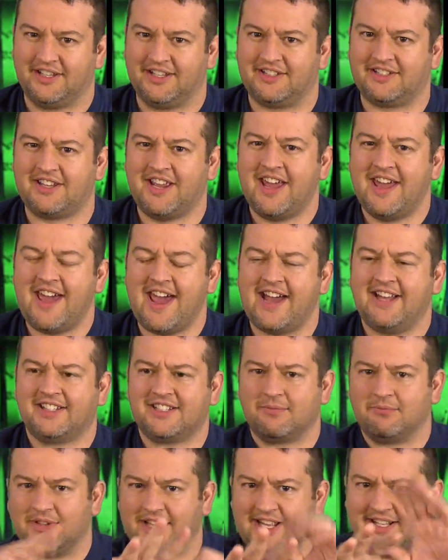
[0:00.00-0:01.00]
Let's add
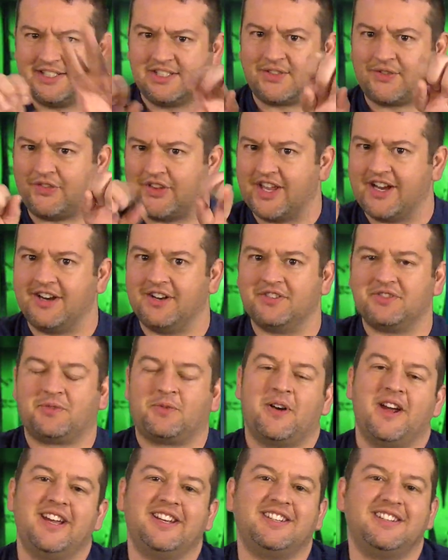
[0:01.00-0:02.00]
some lens flares
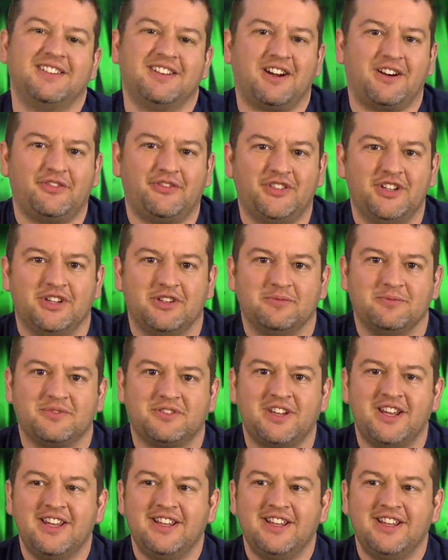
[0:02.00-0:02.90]
right in our films,